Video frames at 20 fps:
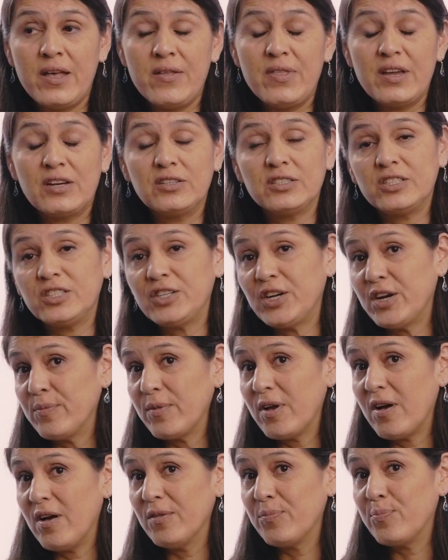There's a
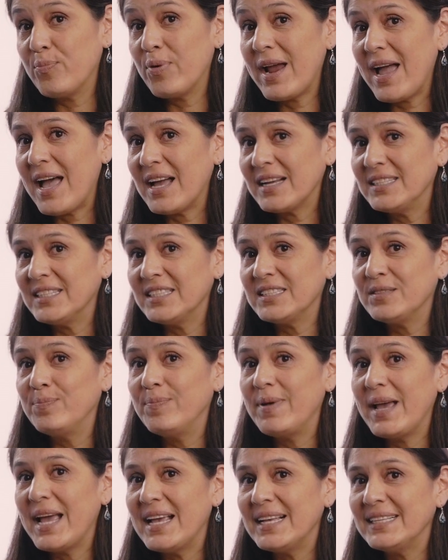term called
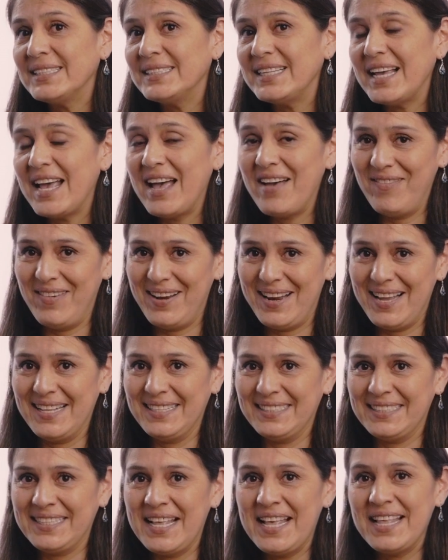practice-based
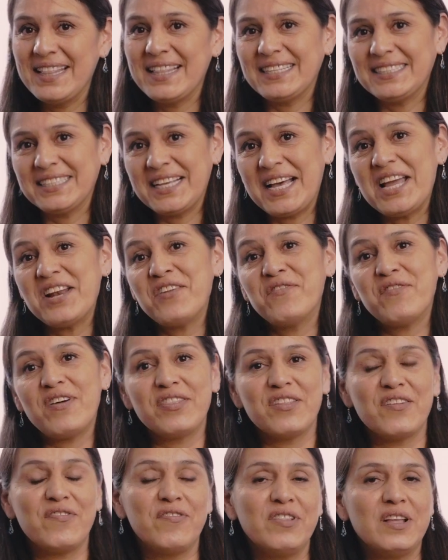evidence that's kind of
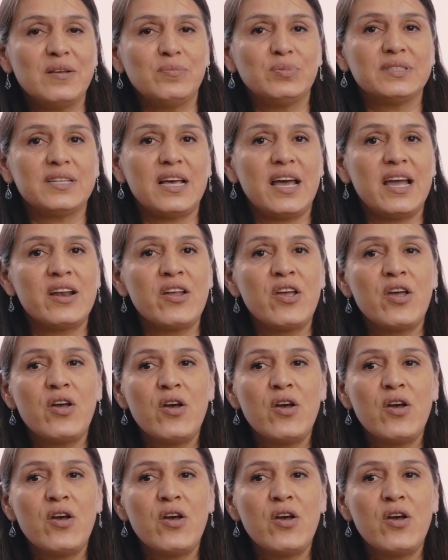on the flip side.